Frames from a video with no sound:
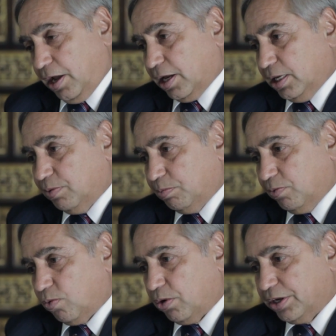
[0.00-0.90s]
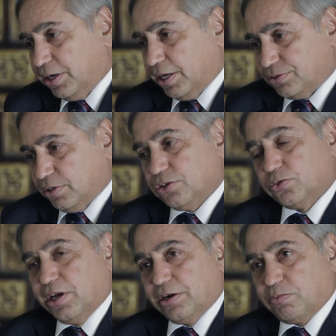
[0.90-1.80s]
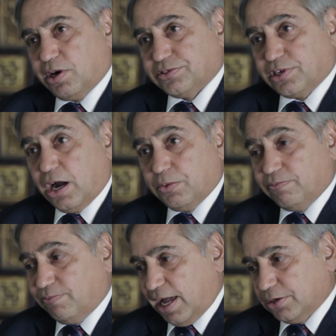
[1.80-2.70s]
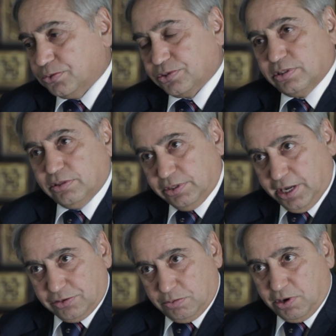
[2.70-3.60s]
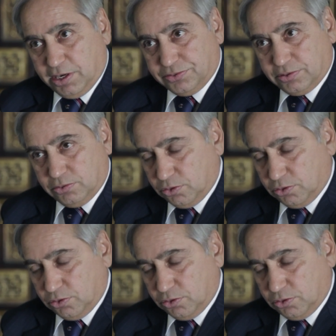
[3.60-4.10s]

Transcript: and even before it gets into the enterprise, how it values the enterprise.